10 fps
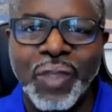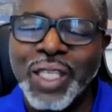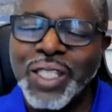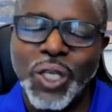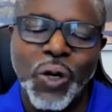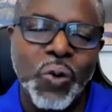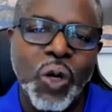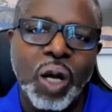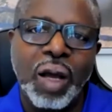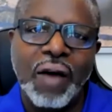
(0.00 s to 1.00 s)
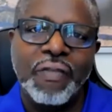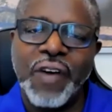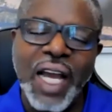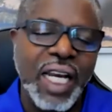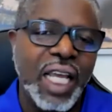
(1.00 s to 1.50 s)
So
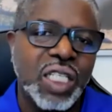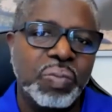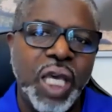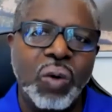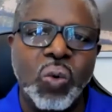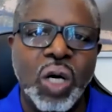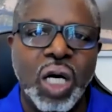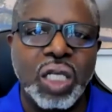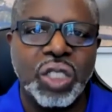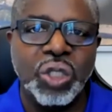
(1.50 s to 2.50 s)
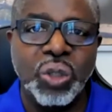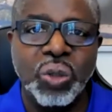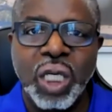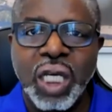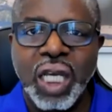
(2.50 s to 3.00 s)
finance may want to
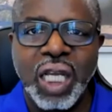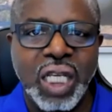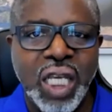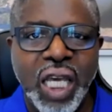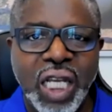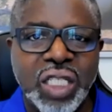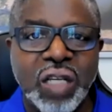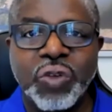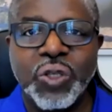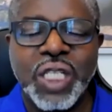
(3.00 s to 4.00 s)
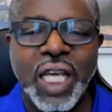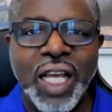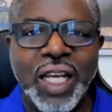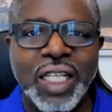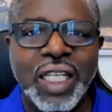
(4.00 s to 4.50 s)
engage diverse
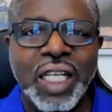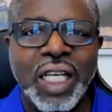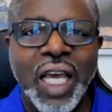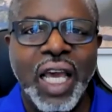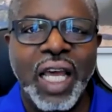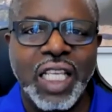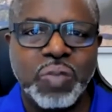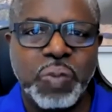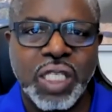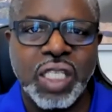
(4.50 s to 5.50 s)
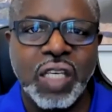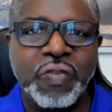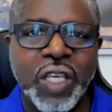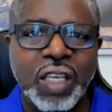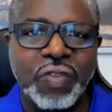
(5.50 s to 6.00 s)
talent at a specific
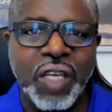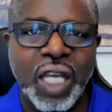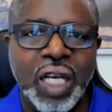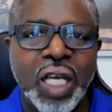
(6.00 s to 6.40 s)
event,